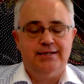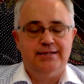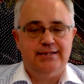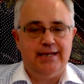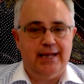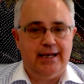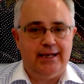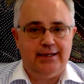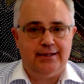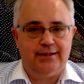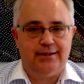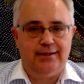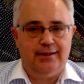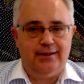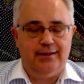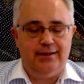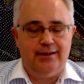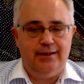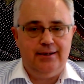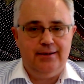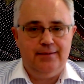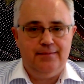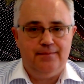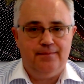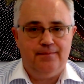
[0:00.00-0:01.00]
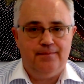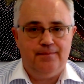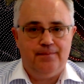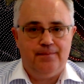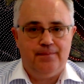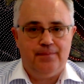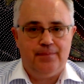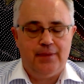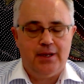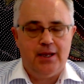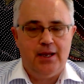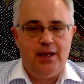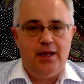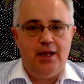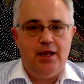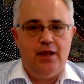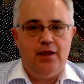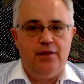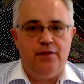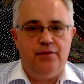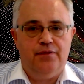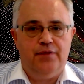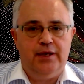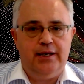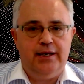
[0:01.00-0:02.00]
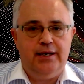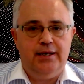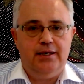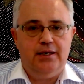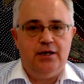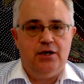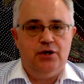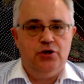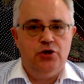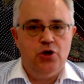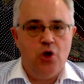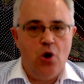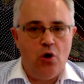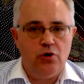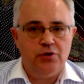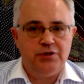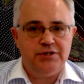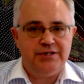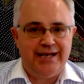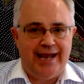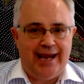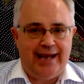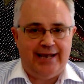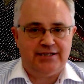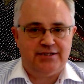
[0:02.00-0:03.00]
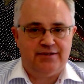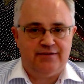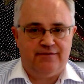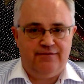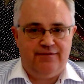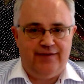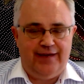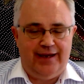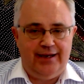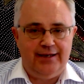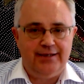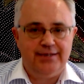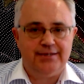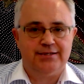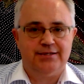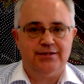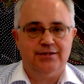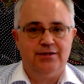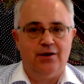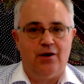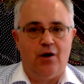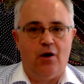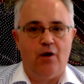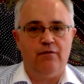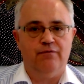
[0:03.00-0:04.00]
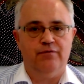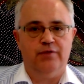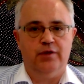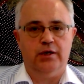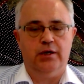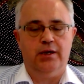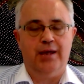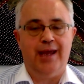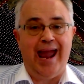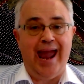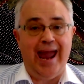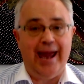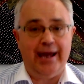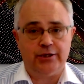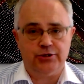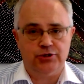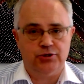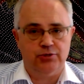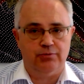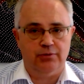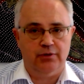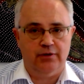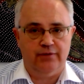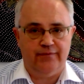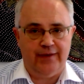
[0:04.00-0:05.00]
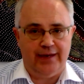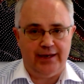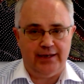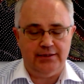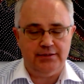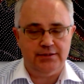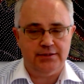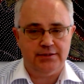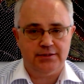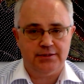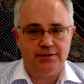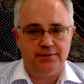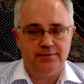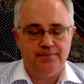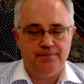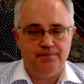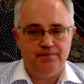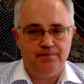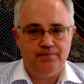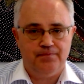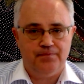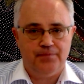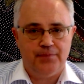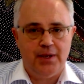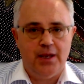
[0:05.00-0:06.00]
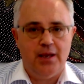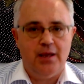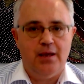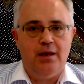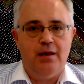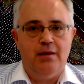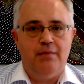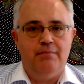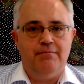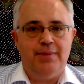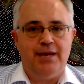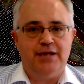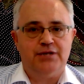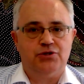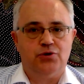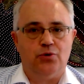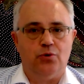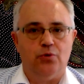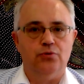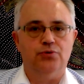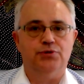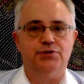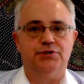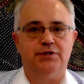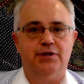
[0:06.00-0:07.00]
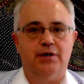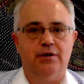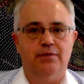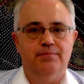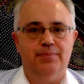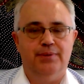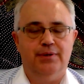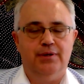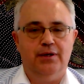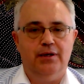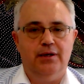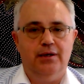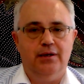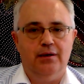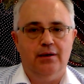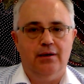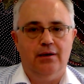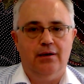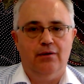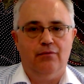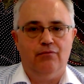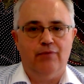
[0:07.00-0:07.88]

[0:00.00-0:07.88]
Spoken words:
Secondly, the non-tax effects of the actual events must also be